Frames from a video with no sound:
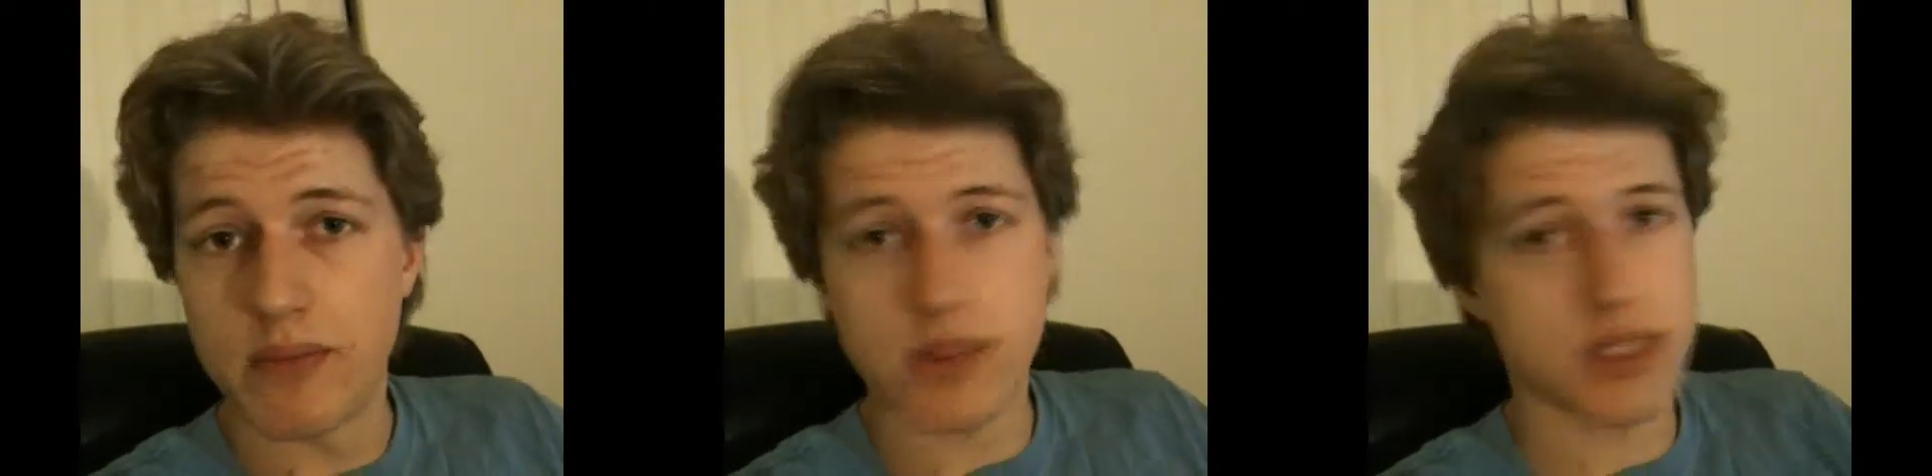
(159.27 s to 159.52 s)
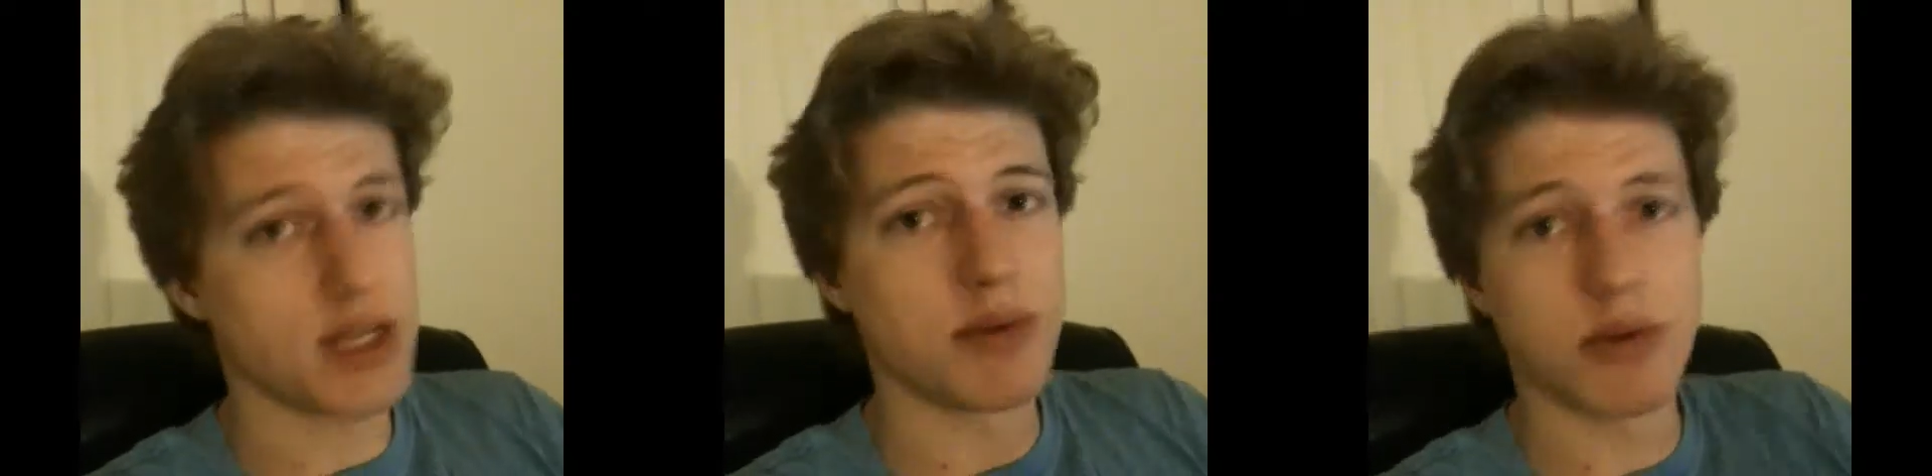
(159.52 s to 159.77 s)

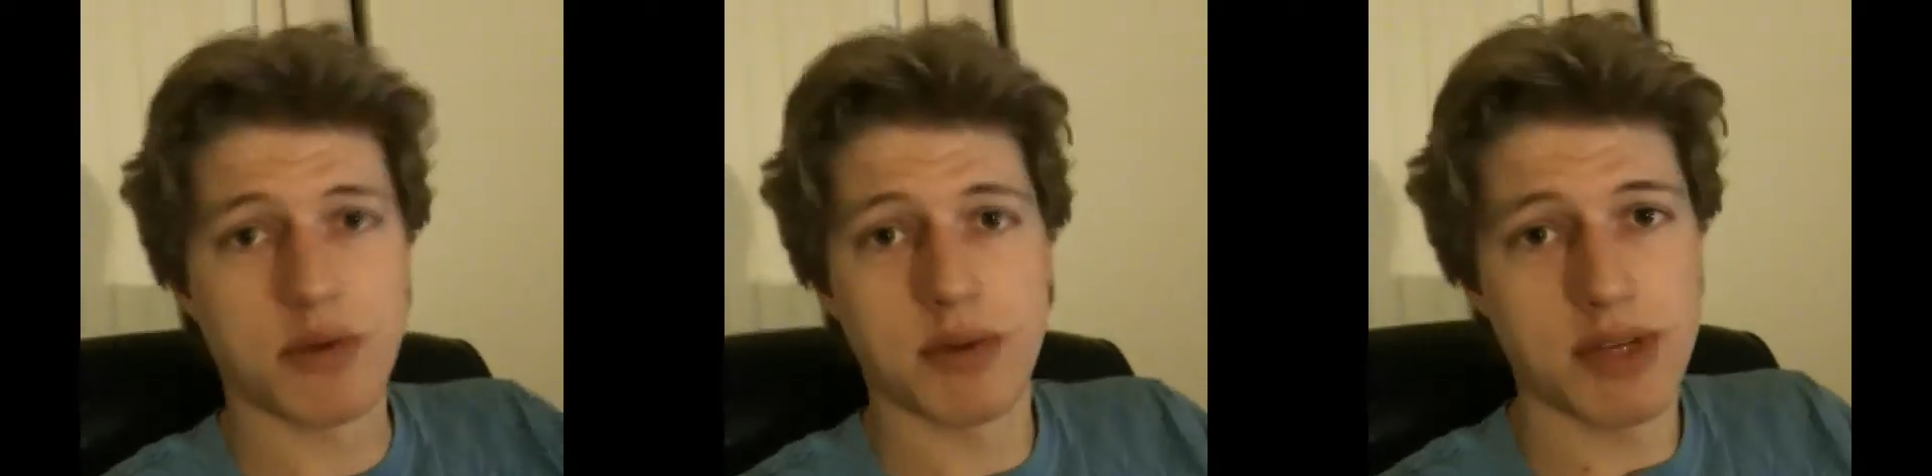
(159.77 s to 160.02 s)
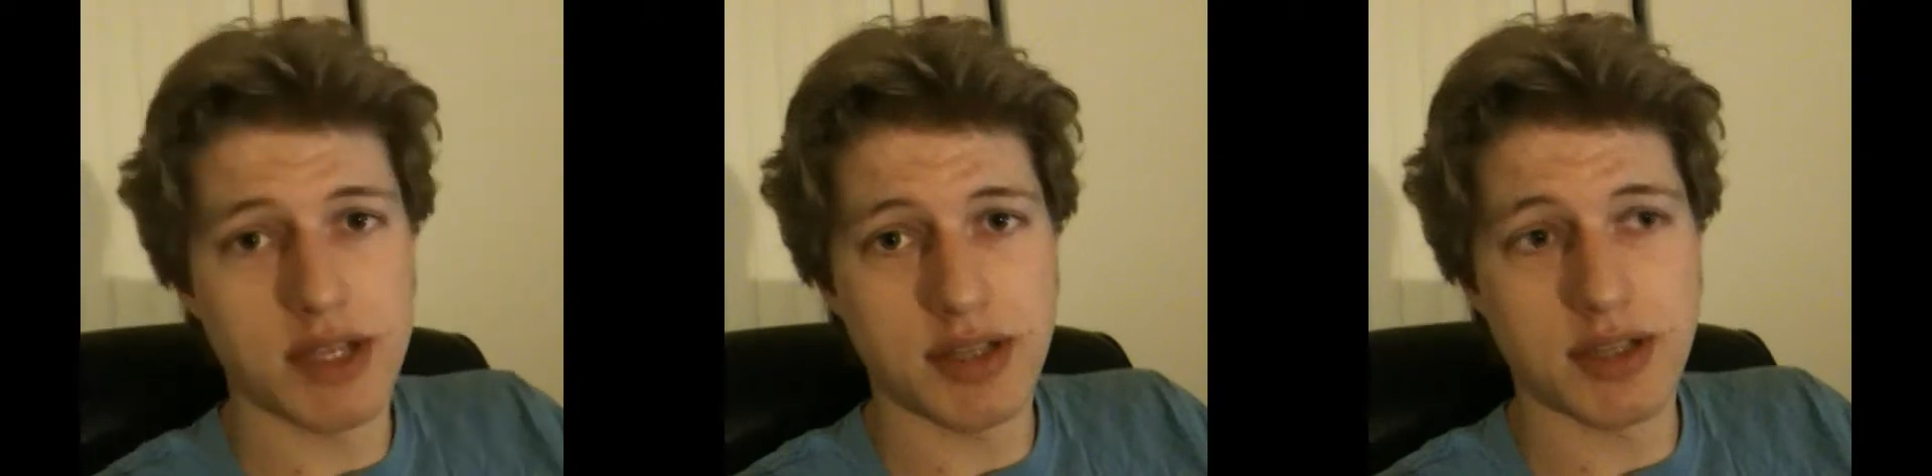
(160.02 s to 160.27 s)
What time do you want
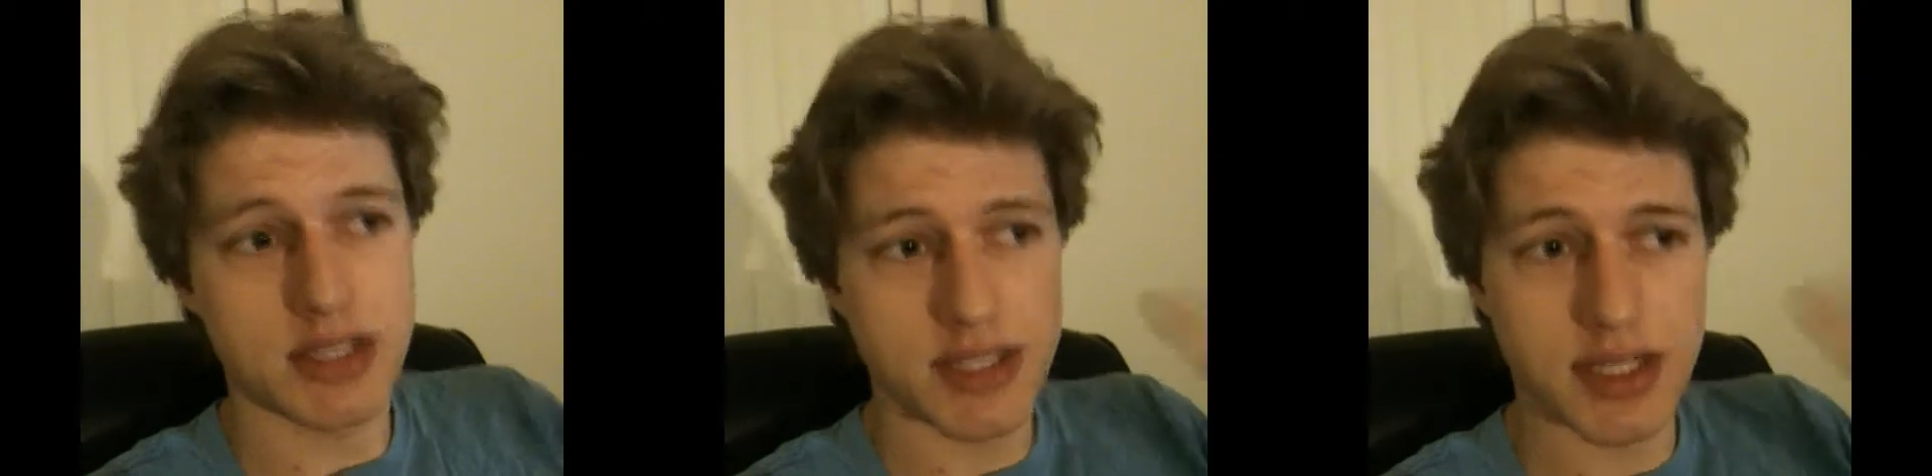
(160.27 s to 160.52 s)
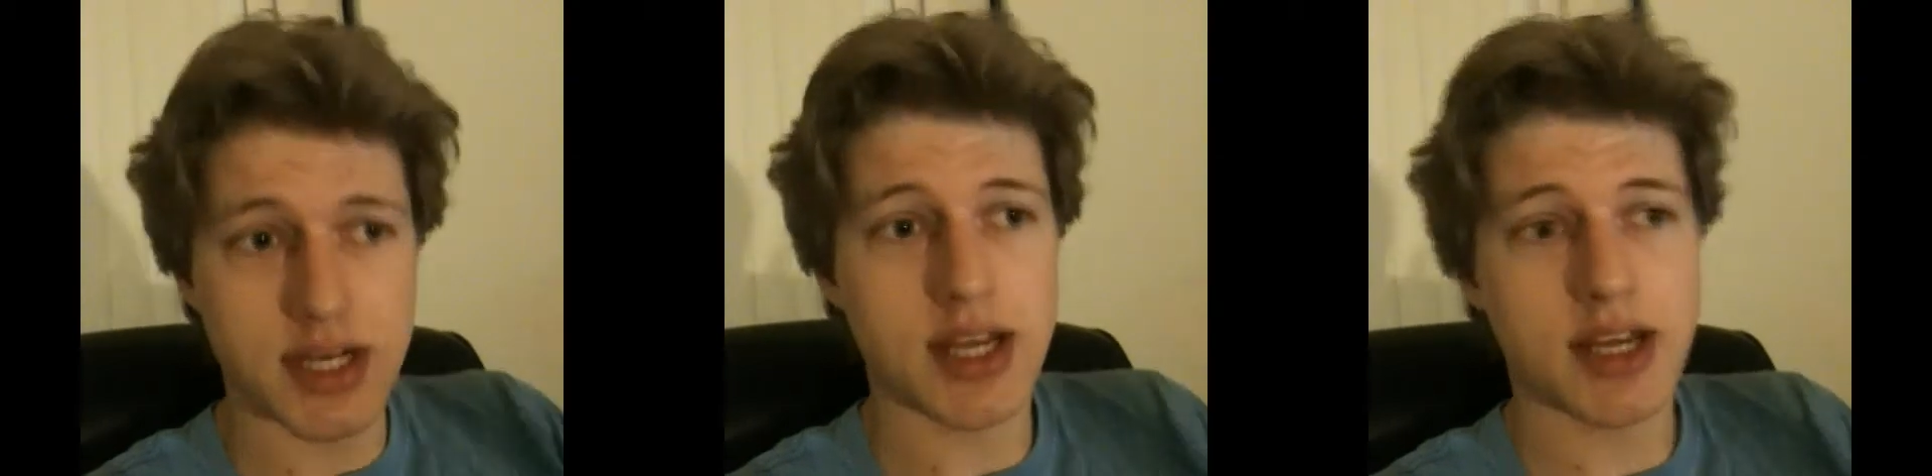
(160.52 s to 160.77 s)
to meet? This
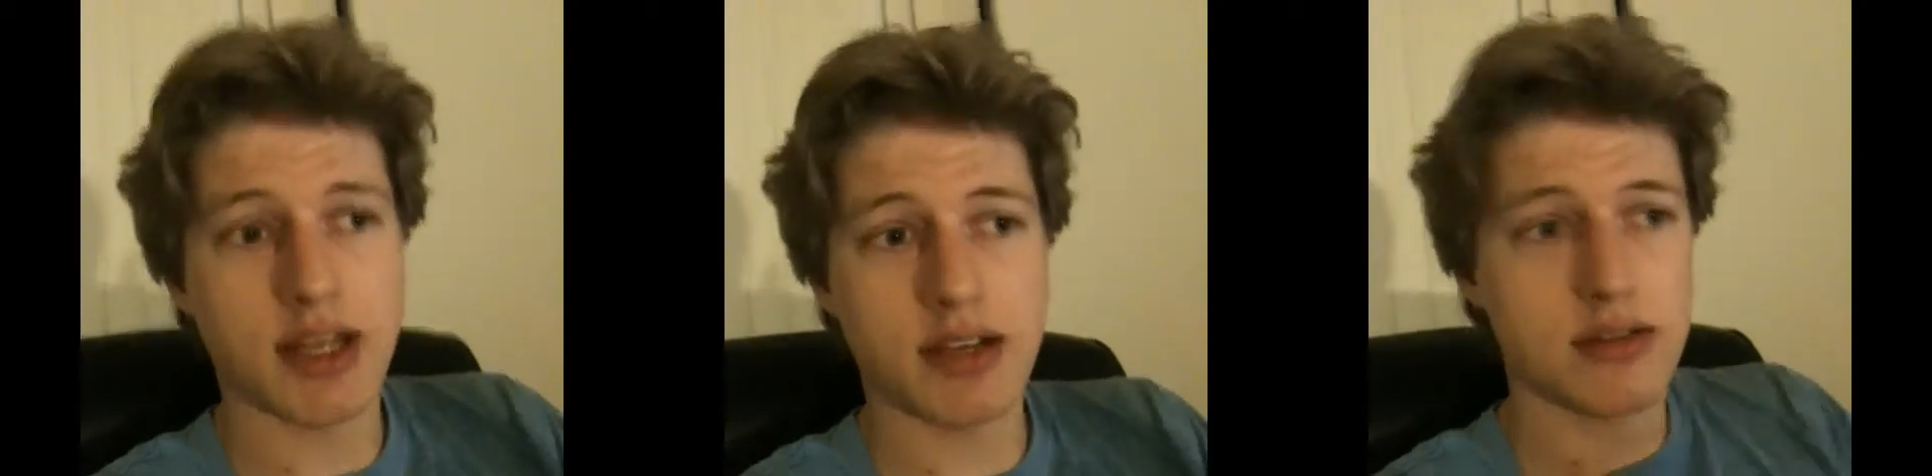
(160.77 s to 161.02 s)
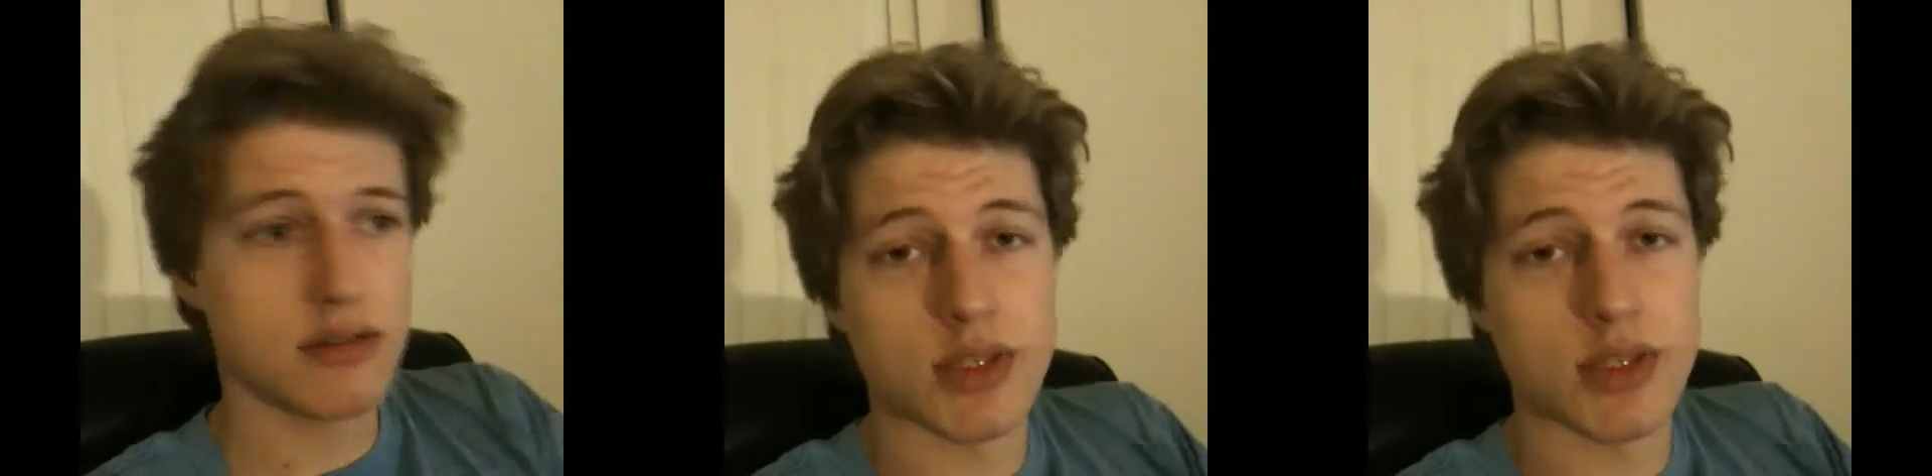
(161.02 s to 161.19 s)
is the day.